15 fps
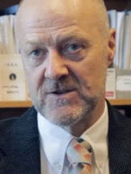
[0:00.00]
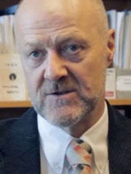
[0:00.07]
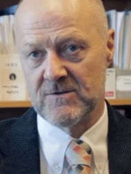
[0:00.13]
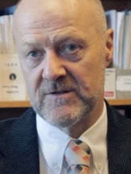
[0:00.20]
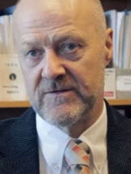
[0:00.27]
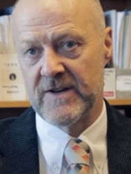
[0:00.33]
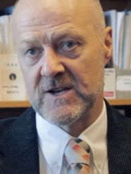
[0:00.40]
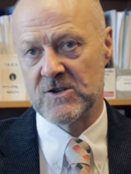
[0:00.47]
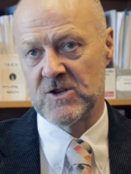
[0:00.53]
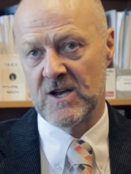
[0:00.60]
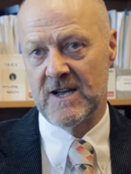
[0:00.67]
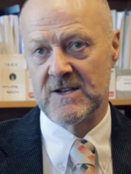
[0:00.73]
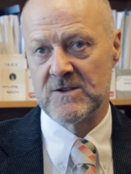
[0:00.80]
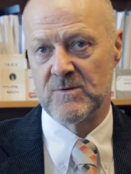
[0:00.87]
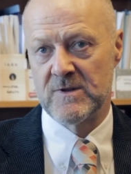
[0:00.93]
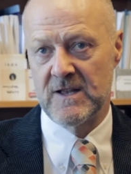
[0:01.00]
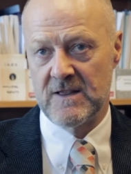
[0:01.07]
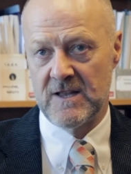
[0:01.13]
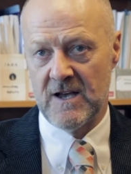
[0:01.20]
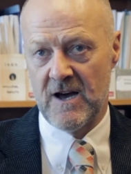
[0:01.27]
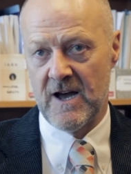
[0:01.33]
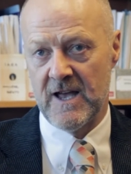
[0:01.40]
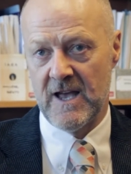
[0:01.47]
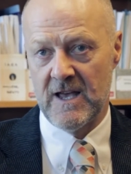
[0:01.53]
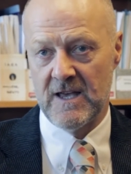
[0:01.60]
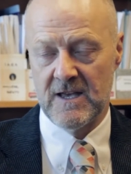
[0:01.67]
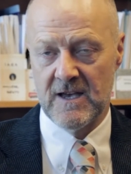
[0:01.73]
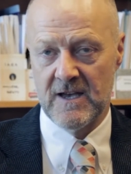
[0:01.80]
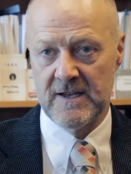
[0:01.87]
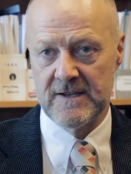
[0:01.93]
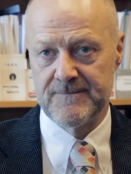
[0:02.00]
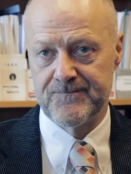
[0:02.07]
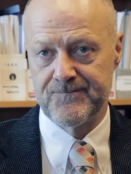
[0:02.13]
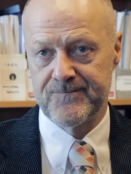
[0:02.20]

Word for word: to affect change within the I A E A.